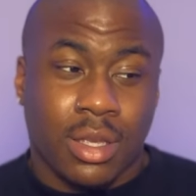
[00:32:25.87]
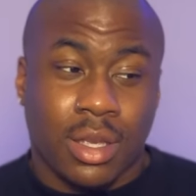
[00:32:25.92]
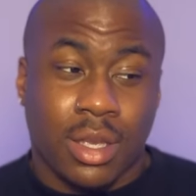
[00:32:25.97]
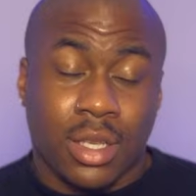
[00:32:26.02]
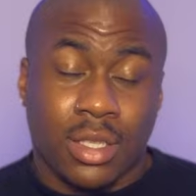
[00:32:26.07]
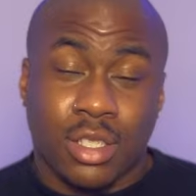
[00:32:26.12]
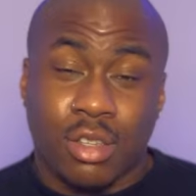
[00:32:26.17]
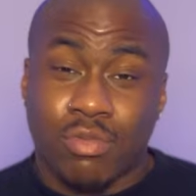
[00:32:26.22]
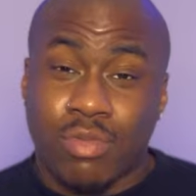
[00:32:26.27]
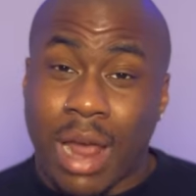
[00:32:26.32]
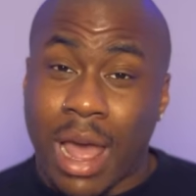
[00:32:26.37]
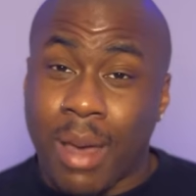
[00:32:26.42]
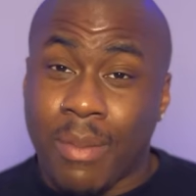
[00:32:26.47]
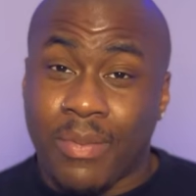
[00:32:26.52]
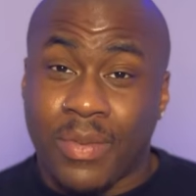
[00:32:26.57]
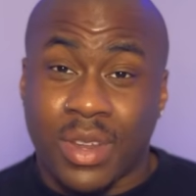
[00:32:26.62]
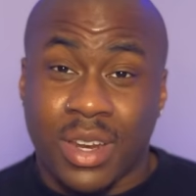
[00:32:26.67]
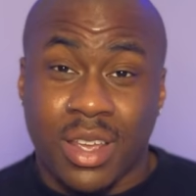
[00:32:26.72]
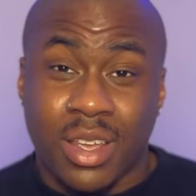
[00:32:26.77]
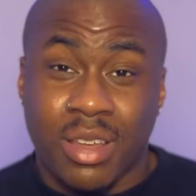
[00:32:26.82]
it's a wrap
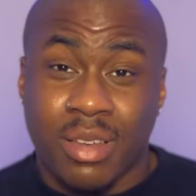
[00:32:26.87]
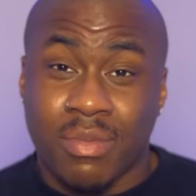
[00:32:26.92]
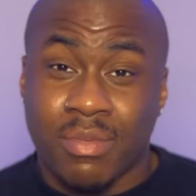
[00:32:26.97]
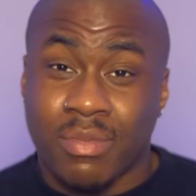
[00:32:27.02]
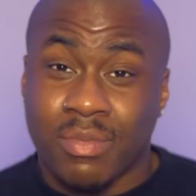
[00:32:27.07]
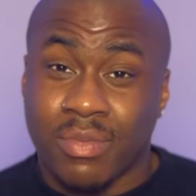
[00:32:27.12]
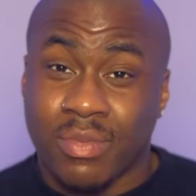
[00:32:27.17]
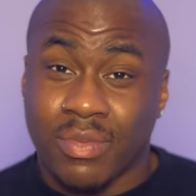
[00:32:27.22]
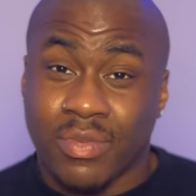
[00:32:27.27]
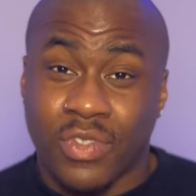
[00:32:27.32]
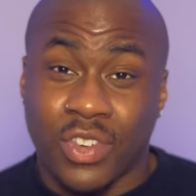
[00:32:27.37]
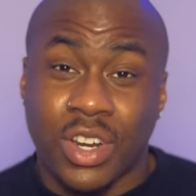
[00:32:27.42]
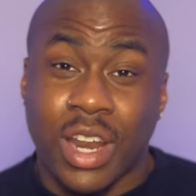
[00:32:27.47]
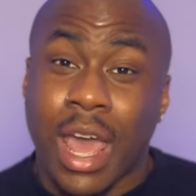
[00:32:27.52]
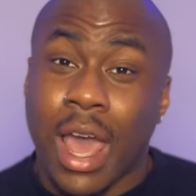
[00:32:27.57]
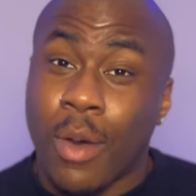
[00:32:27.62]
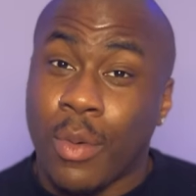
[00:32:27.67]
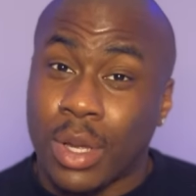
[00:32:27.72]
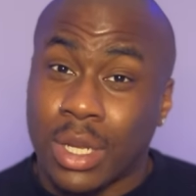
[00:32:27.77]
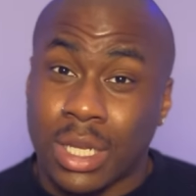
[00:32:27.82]
for them for
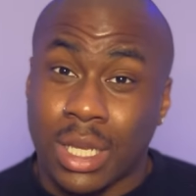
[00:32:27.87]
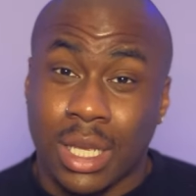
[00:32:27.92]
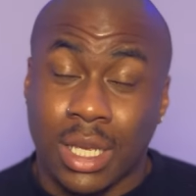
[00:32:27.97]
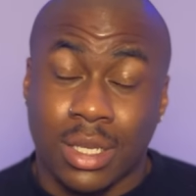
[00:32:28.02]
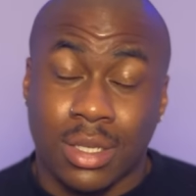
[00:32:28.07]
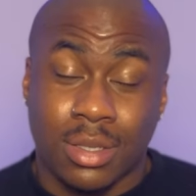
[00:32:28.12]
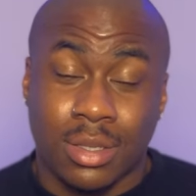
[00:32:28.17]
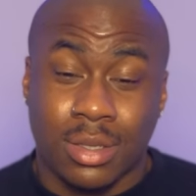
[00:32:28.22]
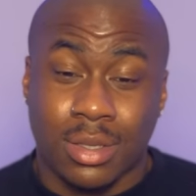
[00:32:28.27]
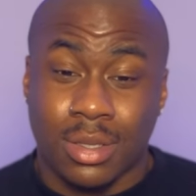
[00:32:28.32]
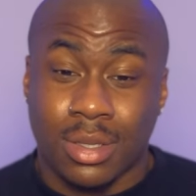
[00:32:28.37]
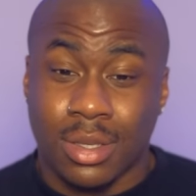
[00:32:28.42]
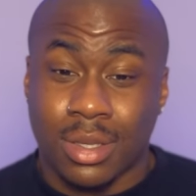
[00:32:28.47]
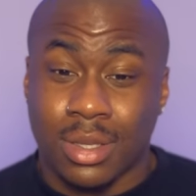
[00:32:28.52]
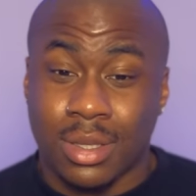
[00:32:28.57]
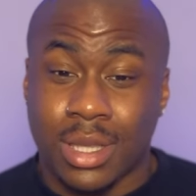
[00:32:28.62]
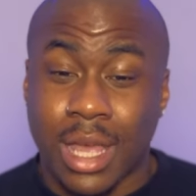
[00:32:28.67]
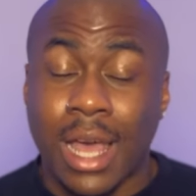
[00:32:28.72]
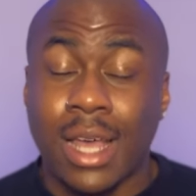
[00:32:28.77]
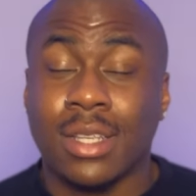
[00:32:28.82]
now, at least.
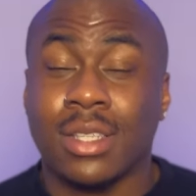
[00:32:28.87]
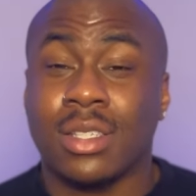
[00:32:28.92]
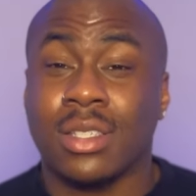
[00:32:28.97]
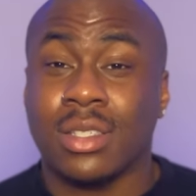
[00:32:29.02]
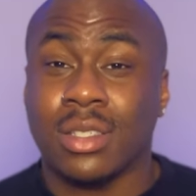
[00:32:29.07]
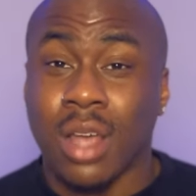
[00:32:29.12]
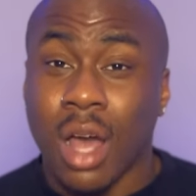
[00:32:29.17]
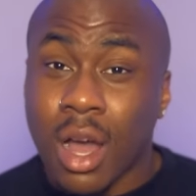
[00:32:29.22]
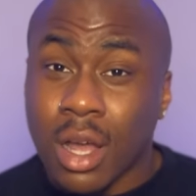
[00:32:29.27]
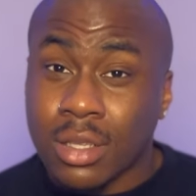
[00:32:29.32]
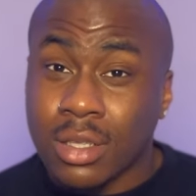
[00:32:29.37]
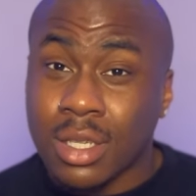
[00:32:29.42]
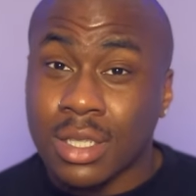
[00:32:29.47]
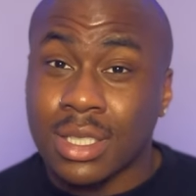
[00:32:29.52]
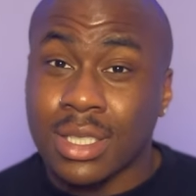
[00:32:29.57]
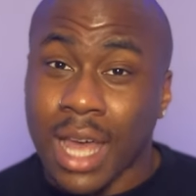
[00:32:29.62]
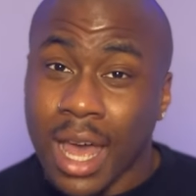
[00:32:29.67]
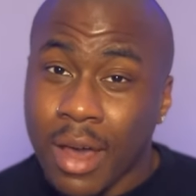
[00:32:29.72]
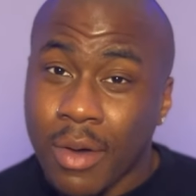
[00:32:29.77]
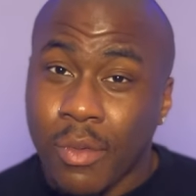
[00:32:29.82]
That sucks, because
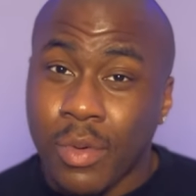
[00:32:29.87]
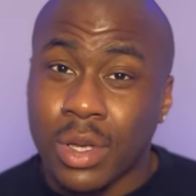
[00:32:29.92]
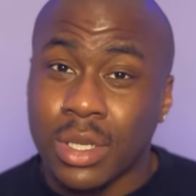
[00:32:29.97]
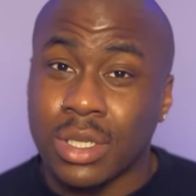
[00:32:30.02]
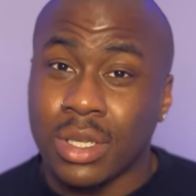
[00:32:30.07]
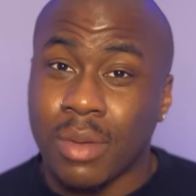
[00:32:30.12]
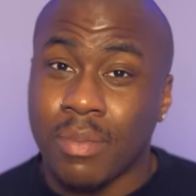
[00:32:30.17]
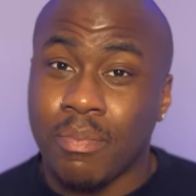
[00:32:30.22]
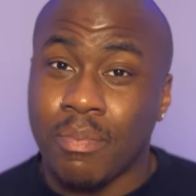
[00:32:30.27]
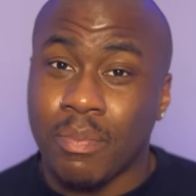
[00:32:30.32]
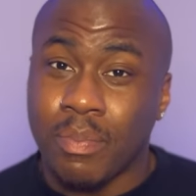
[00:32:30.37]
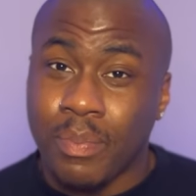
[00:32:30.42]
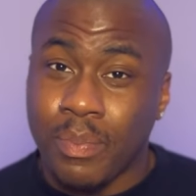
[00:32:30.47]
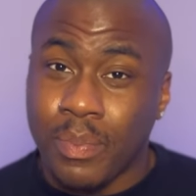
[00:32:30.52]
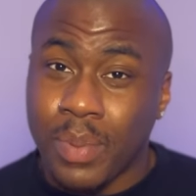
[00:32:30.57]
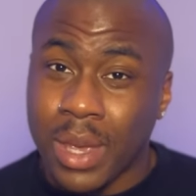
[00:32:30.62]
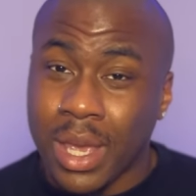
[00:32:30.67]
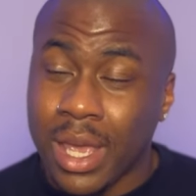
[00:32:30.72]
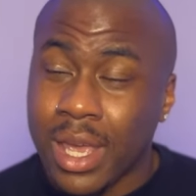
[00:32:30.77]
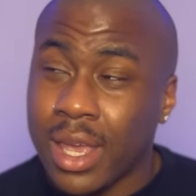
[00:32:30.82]
that was a
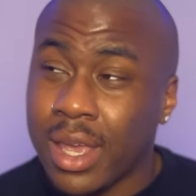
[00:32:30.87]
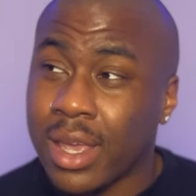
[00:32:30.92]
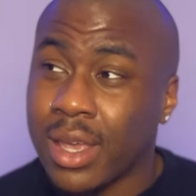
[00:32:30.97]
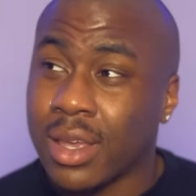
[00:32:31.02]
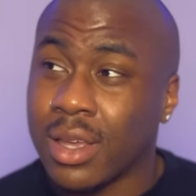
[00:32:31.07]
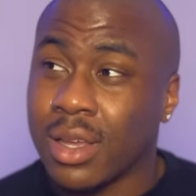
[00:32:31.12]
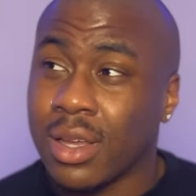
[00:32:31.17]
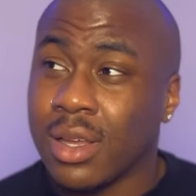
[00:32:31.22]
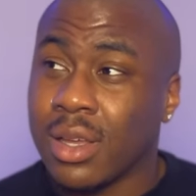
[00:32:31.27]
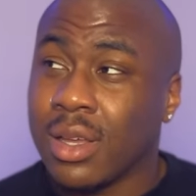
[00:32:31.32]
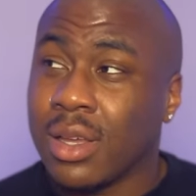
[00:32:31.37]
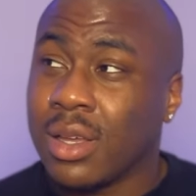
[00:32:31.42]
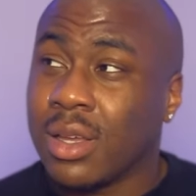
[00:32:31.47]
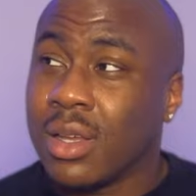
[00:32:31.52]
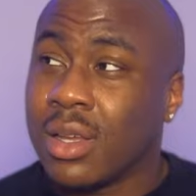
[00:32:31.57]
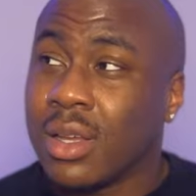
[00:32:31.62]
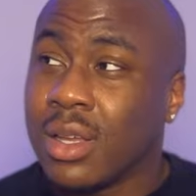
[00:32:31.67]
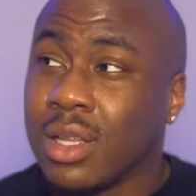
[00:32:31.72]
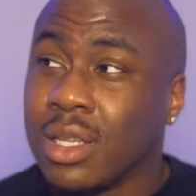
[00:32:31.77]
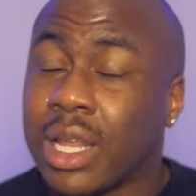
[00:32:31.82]
big,
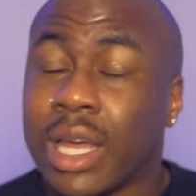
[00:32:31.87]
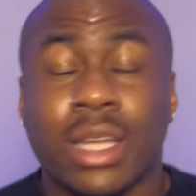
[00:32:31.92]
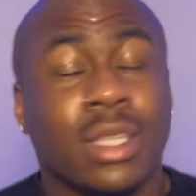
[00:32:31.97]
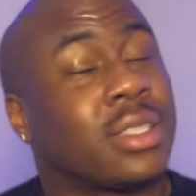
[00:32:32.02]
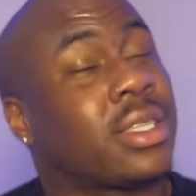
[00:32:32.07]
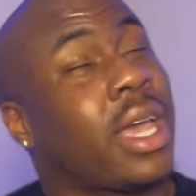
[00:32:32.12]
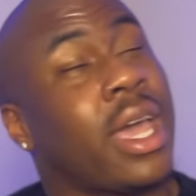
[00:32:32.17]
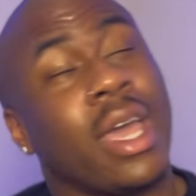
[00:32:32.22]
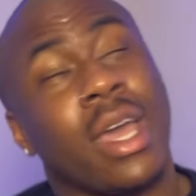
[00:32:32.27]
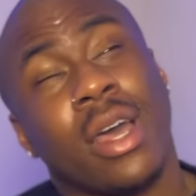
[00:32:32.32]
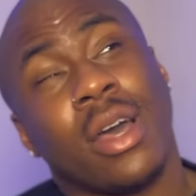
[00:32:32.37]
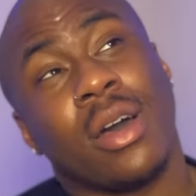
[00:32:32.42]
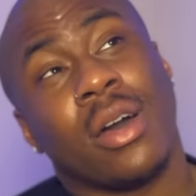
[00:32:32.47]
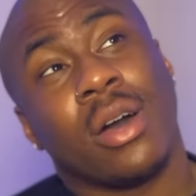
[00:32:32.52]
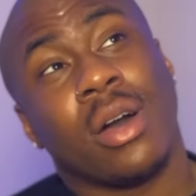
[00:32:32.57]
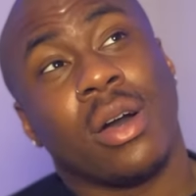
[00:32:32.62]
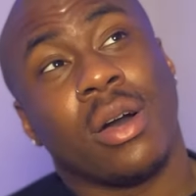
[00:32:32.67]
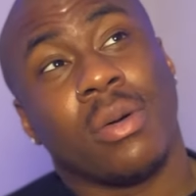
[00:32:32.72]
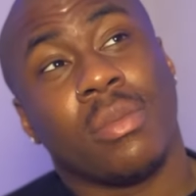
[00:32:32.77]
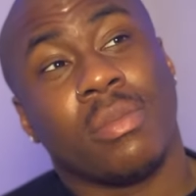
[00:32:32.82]
like,
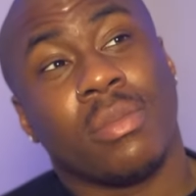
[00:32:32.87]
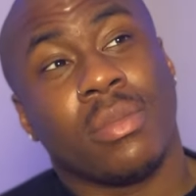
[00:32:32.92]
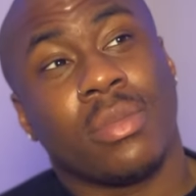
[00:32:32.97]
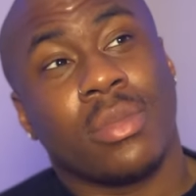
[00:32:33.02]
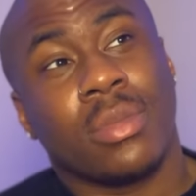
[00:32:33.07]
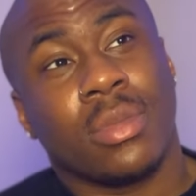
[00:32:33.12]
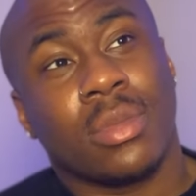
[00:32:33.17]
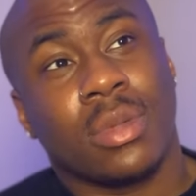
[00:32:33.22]
damn.